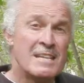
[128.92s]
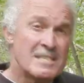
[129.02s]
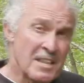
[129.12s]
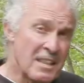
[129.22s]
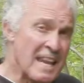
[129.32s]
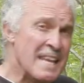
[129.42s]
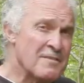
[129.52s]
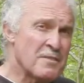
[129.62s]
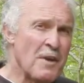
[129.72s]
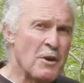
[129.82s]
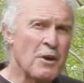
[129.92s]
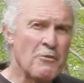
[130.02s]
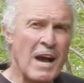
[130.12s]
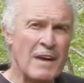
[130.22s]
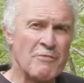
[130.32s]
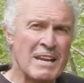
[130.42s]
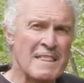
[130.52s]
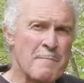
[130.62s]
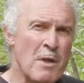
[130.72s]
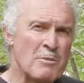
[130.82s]
So the leaves of oak are really
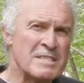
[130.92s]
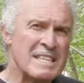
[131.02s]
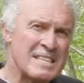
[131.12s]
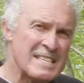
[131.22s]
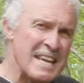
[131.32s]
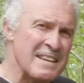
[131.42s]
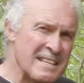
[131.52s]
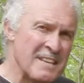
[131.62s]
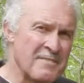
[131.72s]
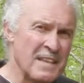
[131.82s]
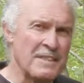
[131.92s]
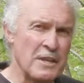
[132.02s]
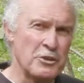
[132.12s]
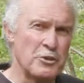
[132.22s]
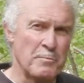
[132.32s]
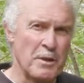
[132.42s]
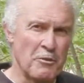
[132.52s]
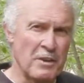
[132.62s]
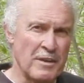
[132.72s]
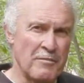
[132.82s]
the most distinctive thing that you should be
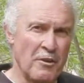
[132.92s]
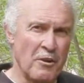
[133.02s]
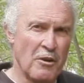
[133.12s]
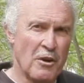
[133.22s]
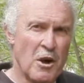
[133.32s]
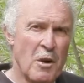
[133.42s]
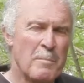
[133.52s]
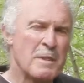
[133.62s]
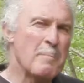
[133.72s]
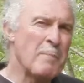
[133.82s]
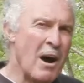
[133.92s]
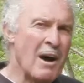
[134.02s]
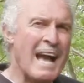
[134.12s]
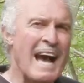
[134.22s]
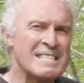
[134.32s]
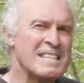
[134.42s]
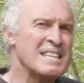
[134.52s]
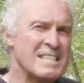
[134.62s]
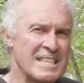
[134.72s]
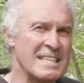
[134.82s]
looking for, but the bark has a
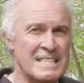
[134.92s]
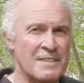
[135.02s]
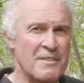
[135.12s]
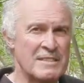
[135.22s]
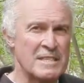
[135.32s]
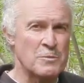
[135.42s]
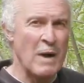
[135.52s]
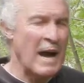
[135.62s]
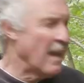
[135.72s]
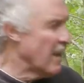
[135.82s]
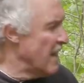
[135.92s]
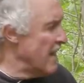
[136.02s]
distinctiveness as well.